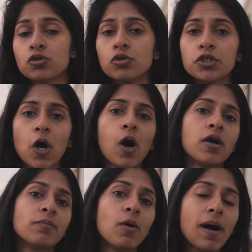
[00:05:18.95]
to
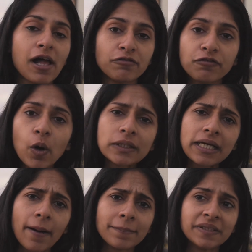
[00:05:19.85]
your mobile phone
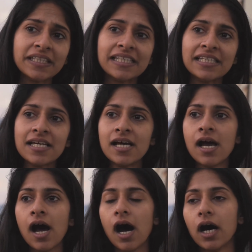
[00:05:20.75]
company.
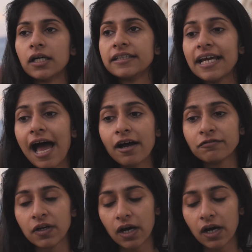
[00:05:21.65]
They have